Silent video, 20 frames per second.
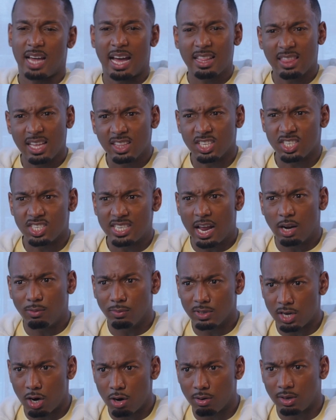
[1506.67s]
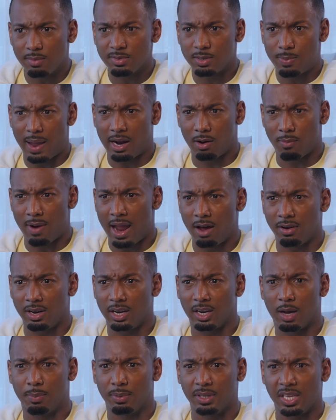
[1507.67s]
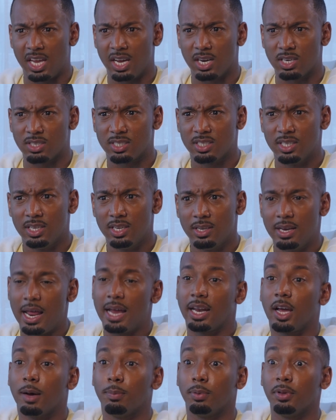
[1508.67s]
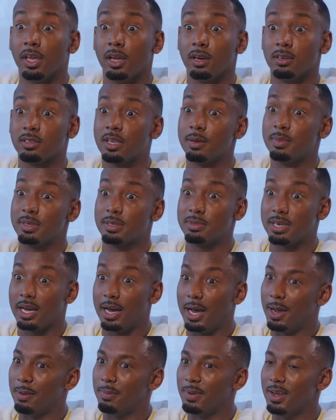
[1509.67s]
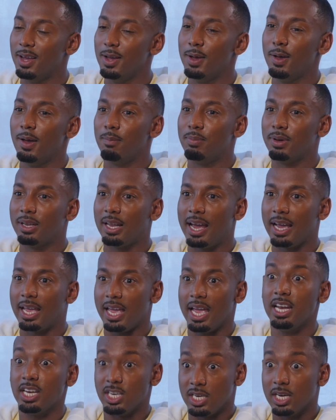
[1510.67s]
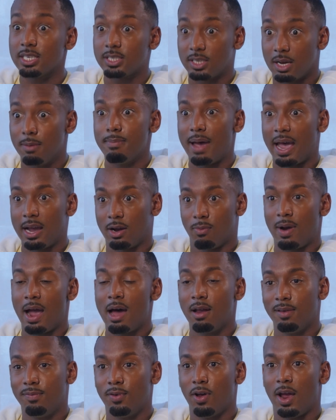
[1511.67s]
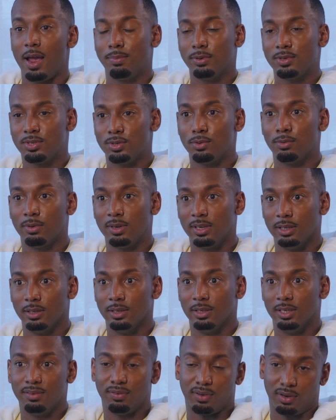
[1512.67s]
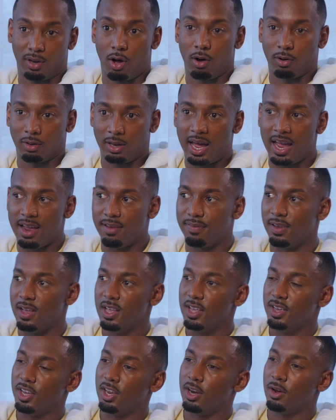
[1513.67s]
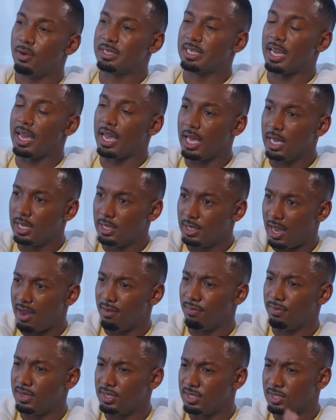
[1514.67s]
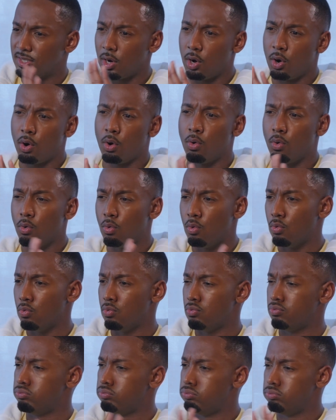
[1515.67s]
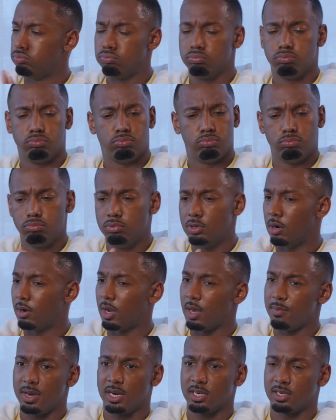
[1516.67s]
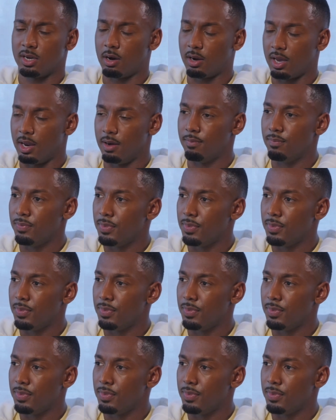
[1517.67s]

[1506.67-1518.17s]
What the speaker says: I think the Saturn return comes back around in a couple of years. Not a couple of years, give me some time. But like, it does come back around if you're able to live a long life. You know, it's like don't get me to talking.